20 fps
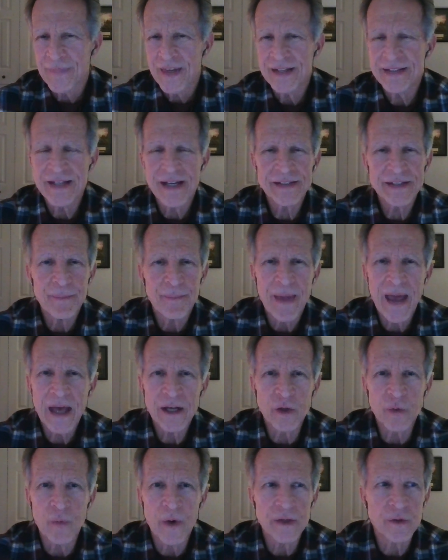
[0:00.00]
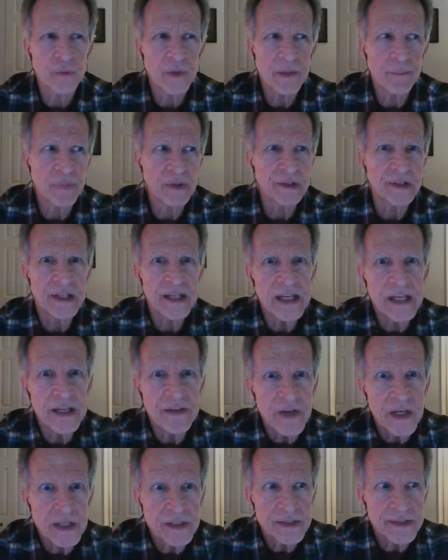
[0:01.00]
it doesn't matter whether we
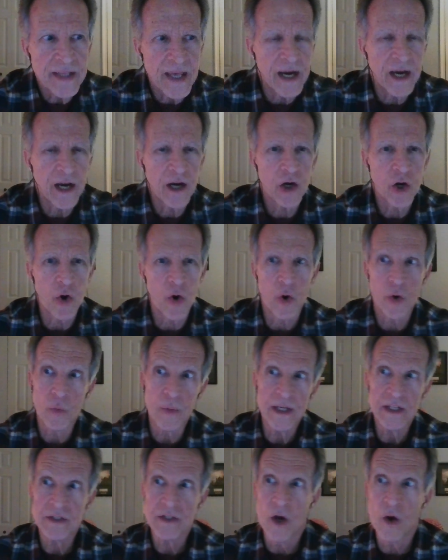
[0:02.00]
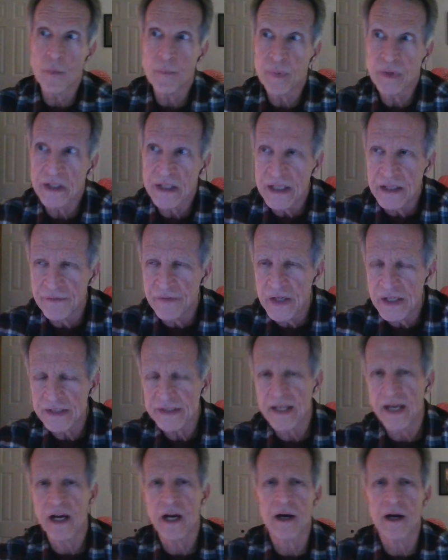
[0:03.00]
believe he's there or we don't believe
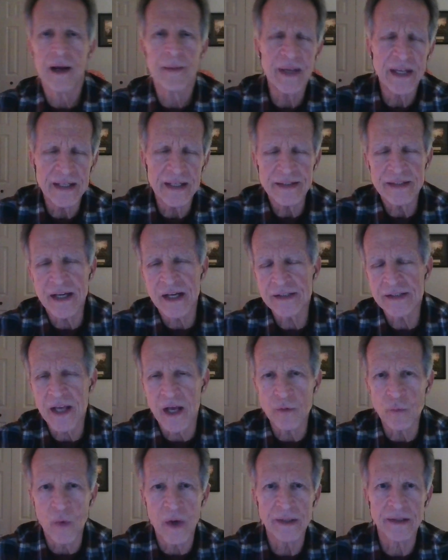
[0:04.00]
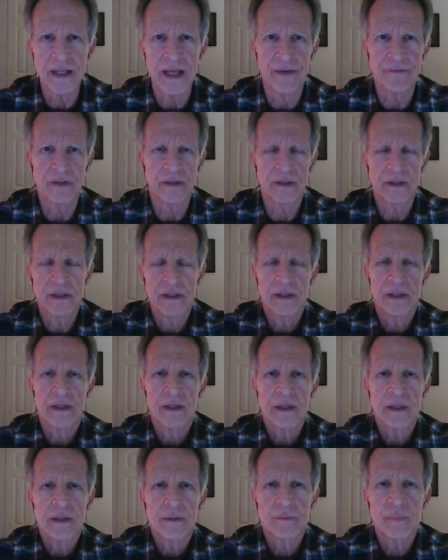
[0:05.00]
he's there. I mean, it does on one level,
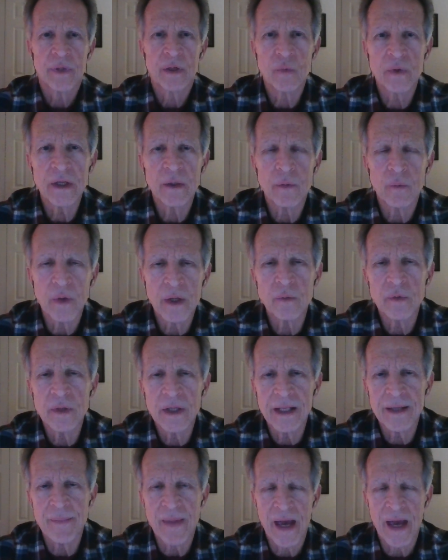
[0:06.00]
but re what really